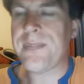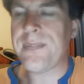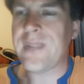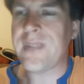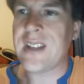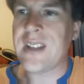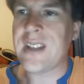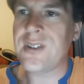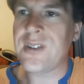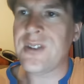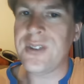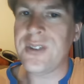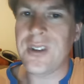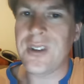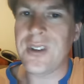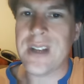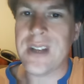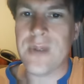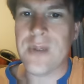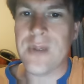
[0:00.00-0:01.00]
It's not
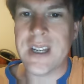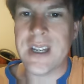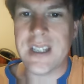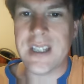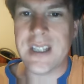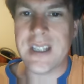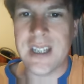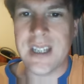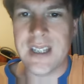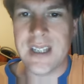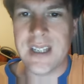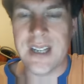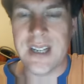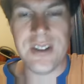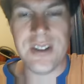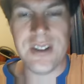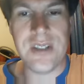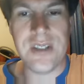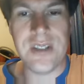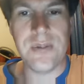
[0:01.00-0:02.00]
done that way in
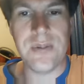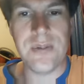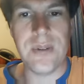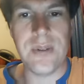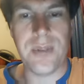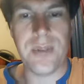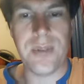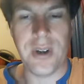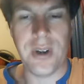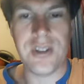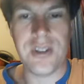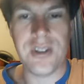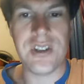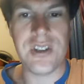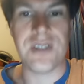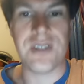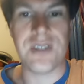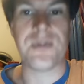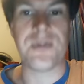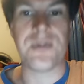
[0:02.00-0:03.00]
energy production
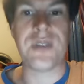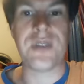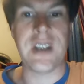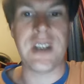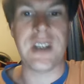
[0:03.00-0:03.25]
systems.